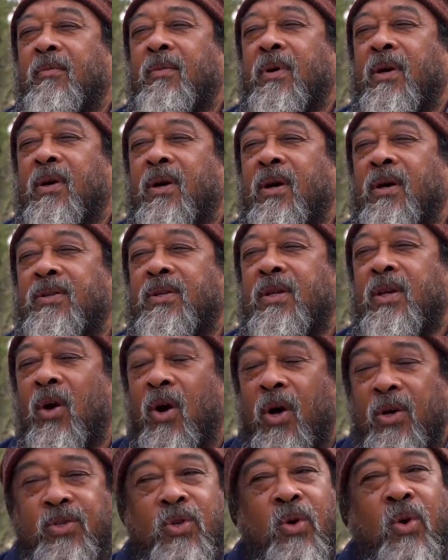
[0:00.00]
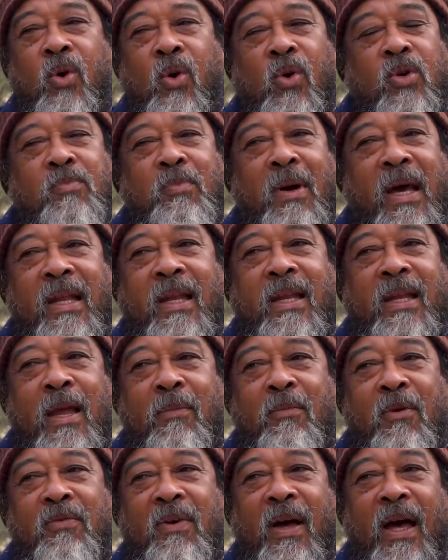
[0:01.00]
Because he also goes by the
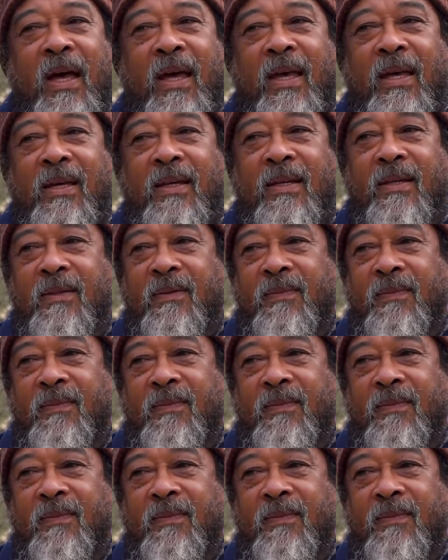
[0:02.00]
name of I.